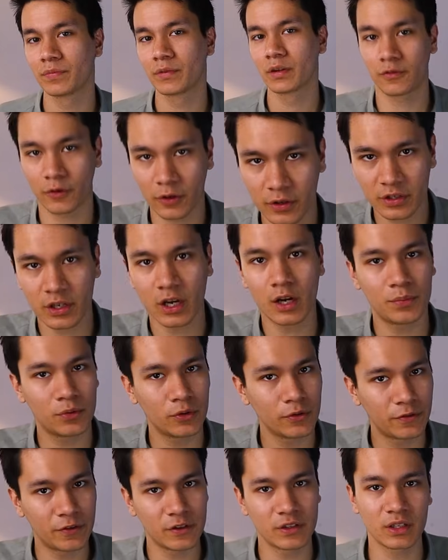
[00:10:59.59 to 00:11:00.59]
For
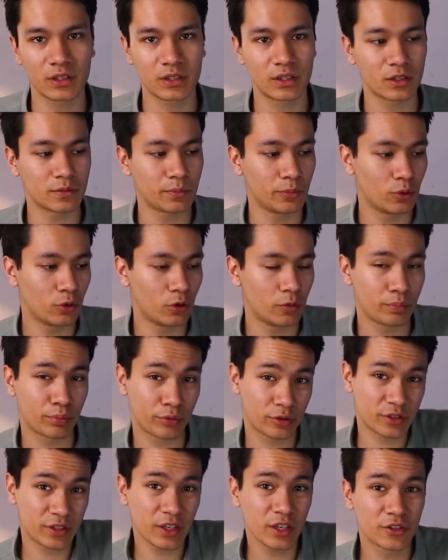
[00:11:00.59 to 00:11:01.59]
example, physics is more
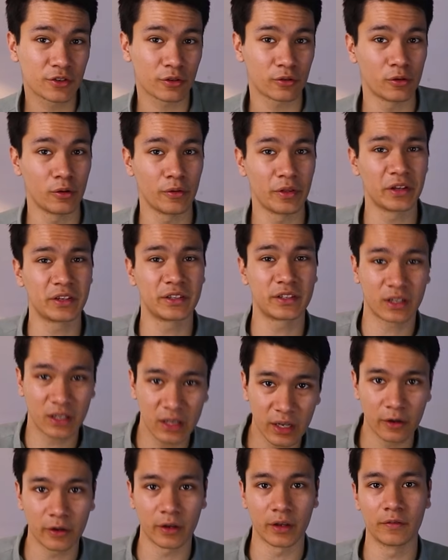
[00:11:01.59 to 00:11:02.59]
procedural than
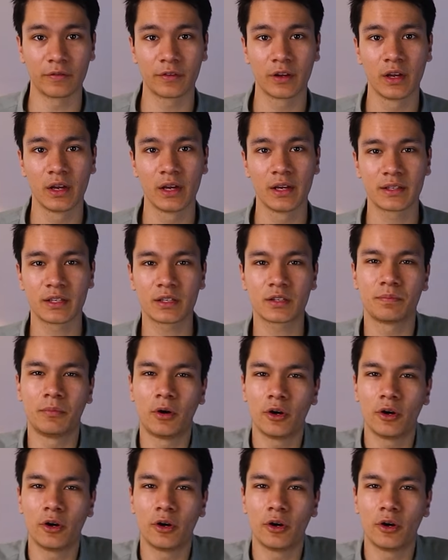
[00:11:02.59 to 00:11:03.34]
declarative, since